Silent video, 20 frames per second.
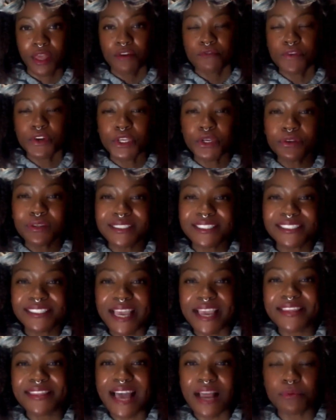For you to
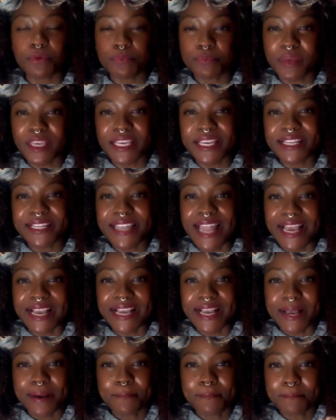say that would be
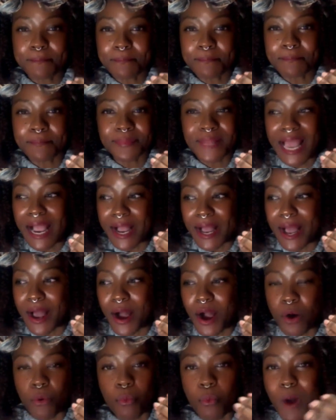like
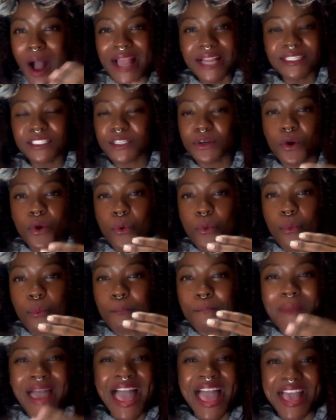a white
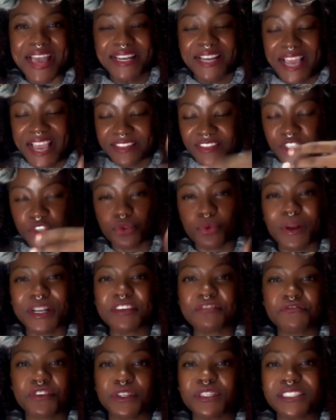man in the
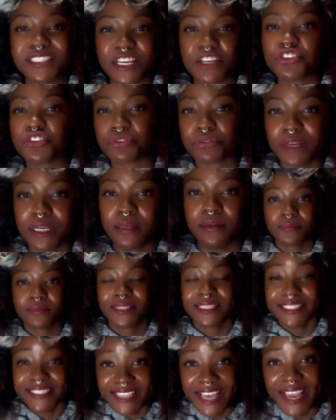21st century
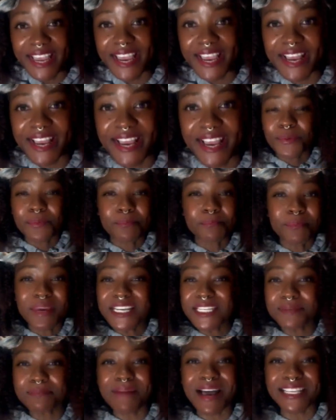saying,
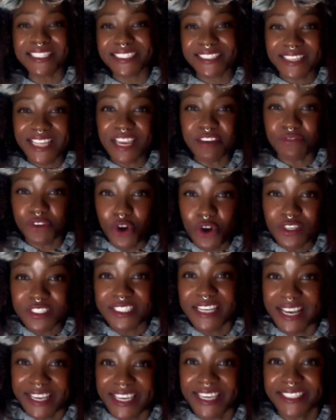meet my slave
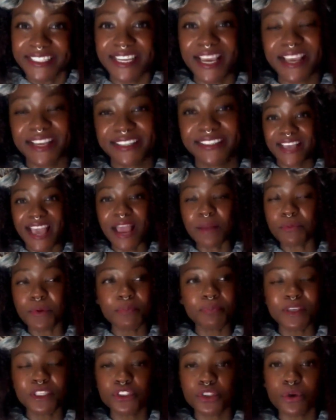kunta kinte. It
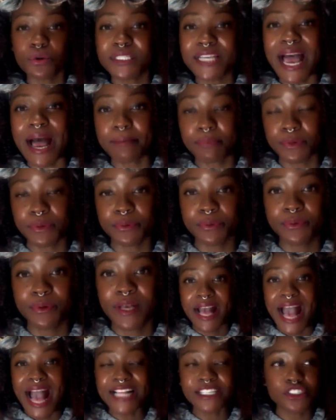would be so taboo
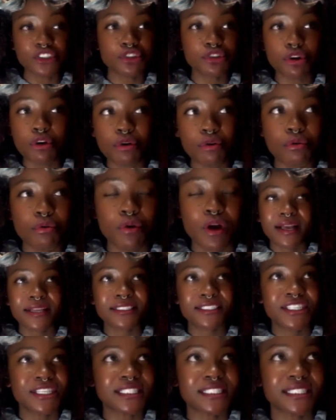and so
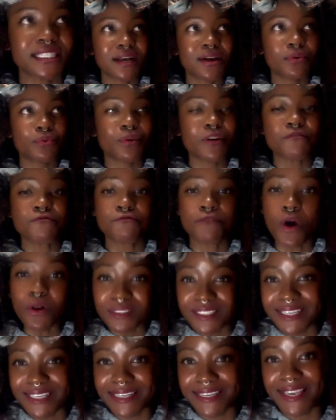just
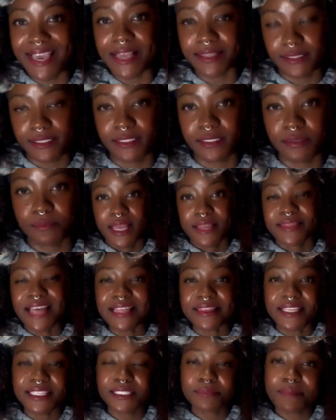revolted against
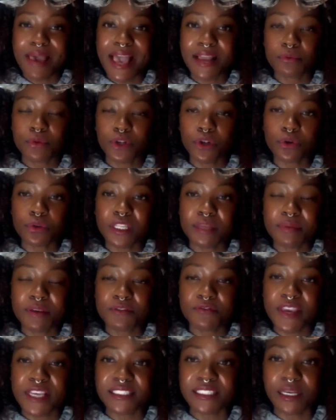that this man will not only be
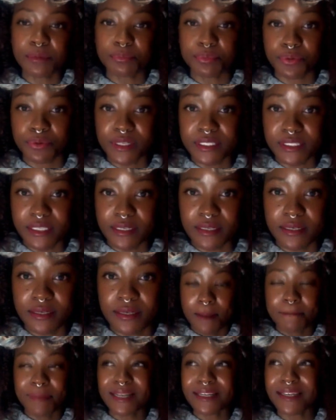facing prison,
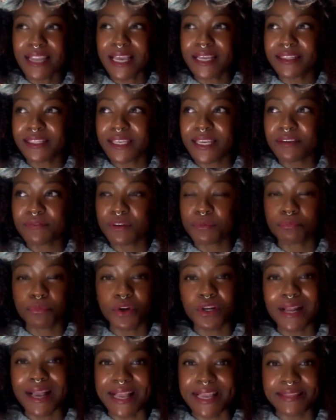but likely even
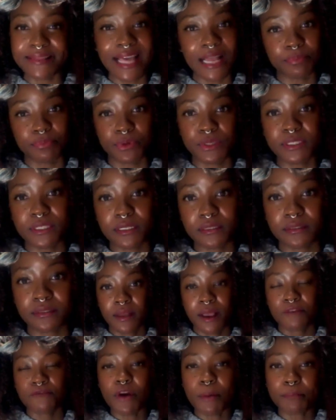murder in that prison
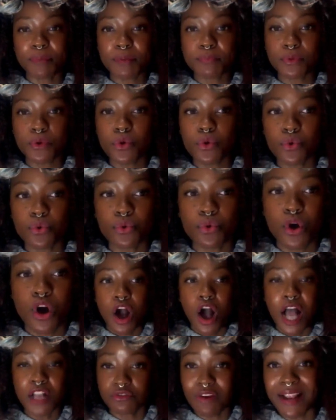from people who
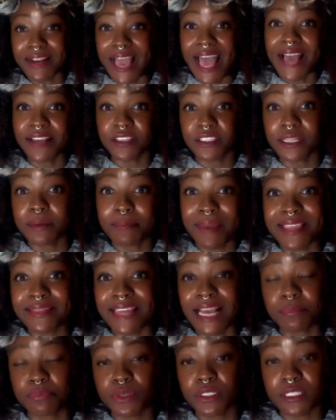are trying to handle him in
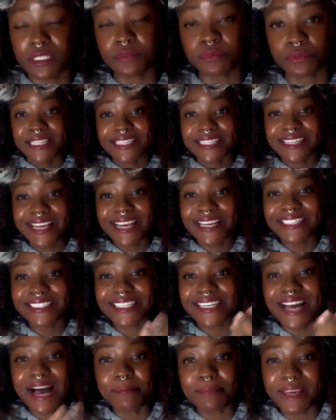that prison. The day is
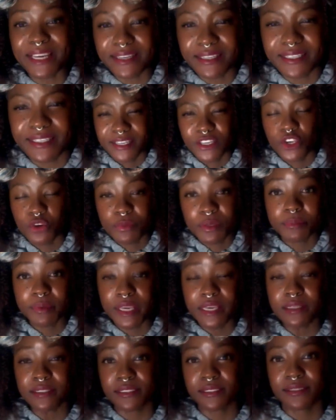coming, human
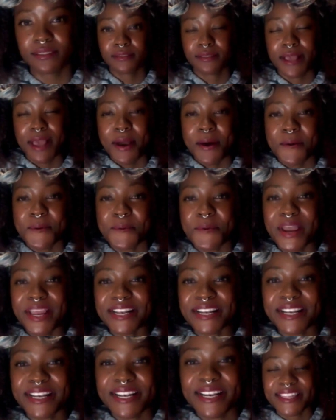beings,
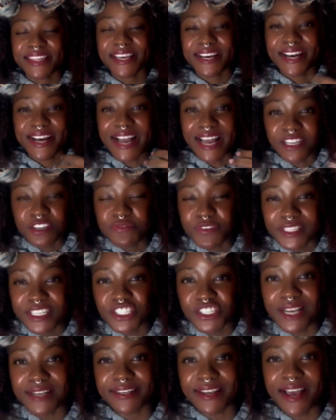when the colorful
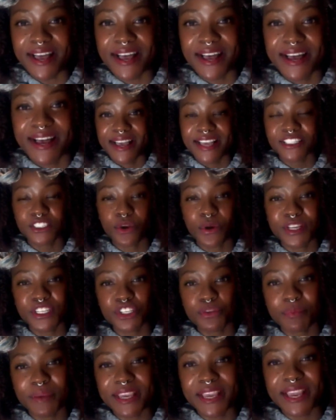agenda is going
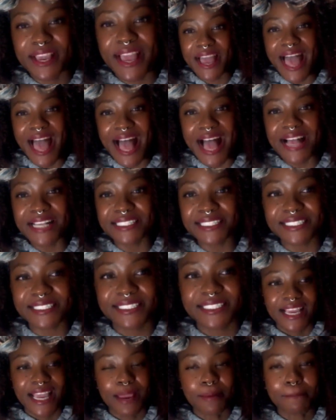to be as
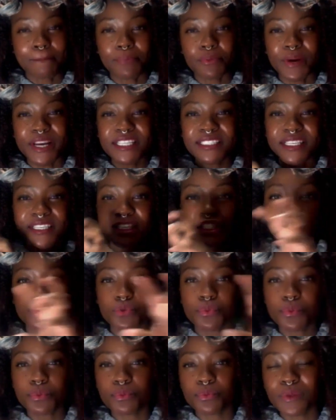embraced
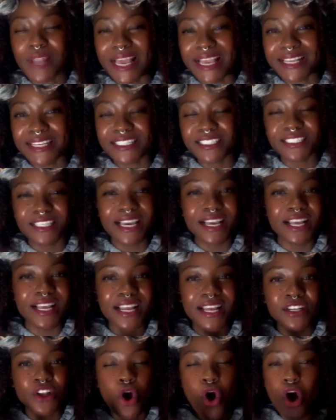
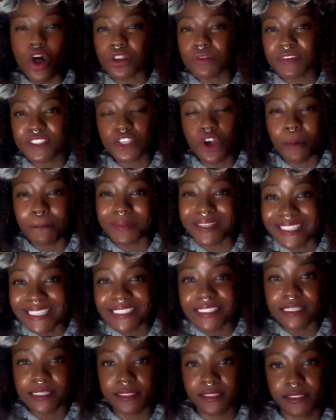in all of its
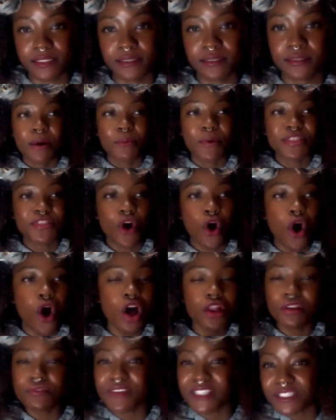completeness, with
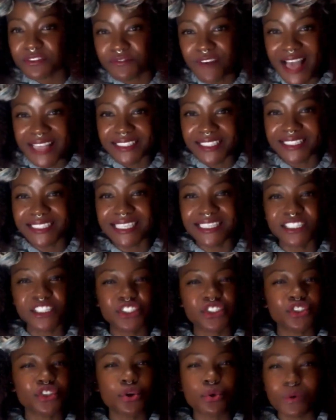all of its facets and
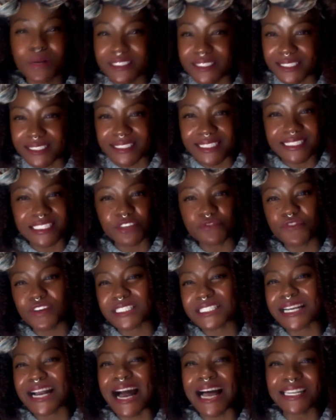its nuances and
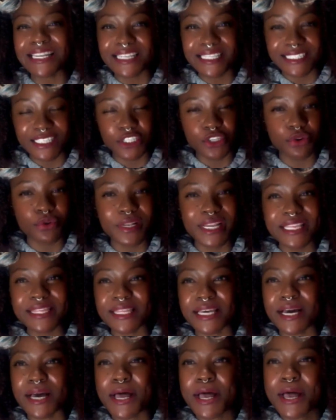different colors, including
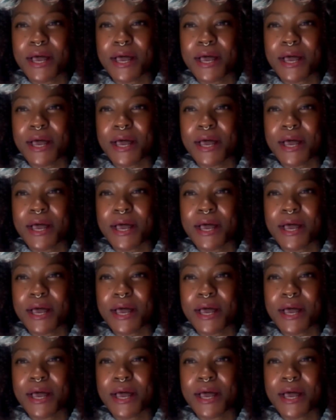the